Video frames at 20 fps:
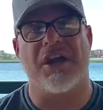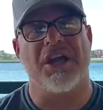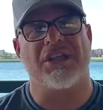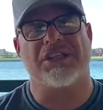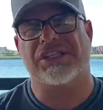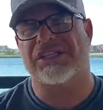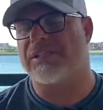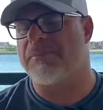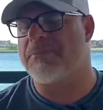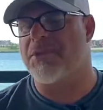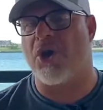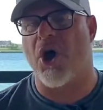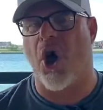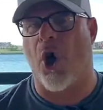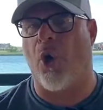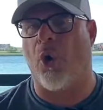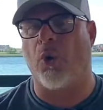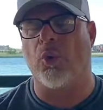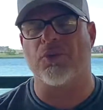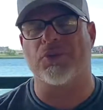Some of the
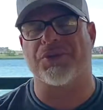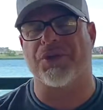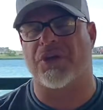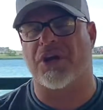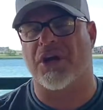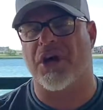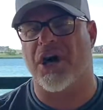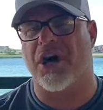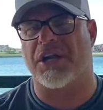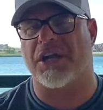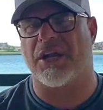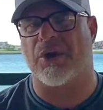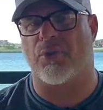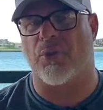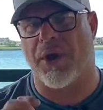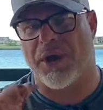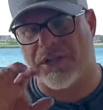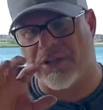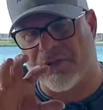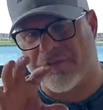holes are cut
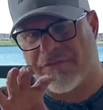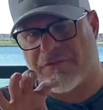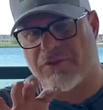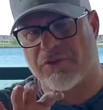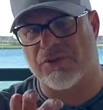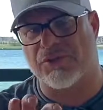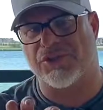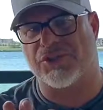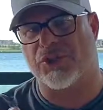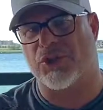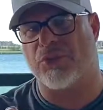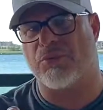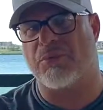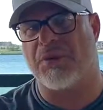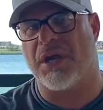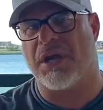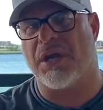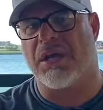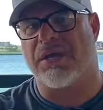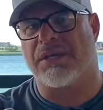irregular for those tubes
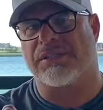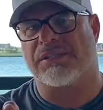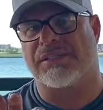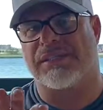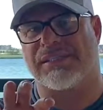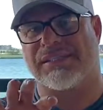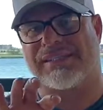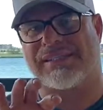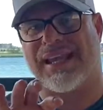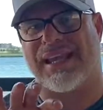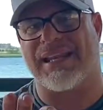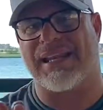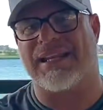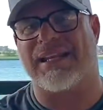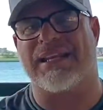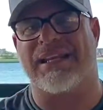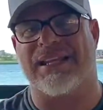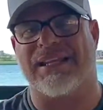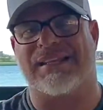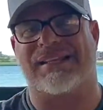to set in
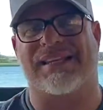its